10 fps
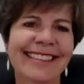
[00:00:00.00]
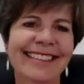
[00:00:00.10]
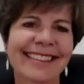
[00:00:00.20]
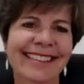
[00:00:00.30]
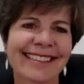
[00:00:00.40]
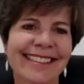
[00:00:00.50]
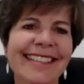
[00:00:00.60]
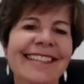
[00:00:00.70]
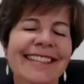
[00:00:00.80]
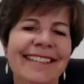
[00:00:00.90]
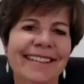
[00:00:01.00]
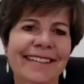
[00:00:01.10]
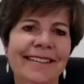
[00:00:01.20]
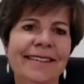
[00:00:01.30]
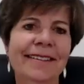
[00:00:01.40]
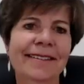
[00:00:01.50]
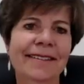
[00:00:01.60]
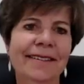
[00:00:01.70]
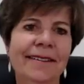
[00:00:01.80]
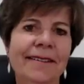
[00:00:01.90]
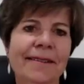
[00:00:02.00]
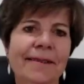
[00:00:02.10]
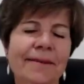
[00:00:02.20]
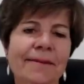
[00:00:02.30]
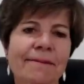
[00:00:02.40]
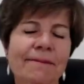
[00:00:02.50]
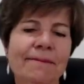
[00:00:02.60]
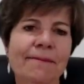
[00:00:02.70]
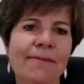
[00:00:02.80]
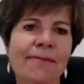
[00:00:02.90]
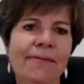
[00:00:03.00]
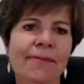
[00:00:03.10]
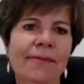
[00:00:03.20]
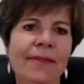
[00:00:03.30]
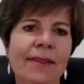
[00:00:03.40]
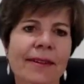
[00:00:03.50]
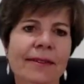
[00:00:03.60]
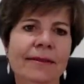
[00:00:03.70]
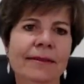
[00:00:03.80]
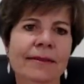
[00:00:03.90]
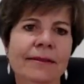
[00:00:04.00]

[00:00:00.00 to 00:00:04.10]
[no speech]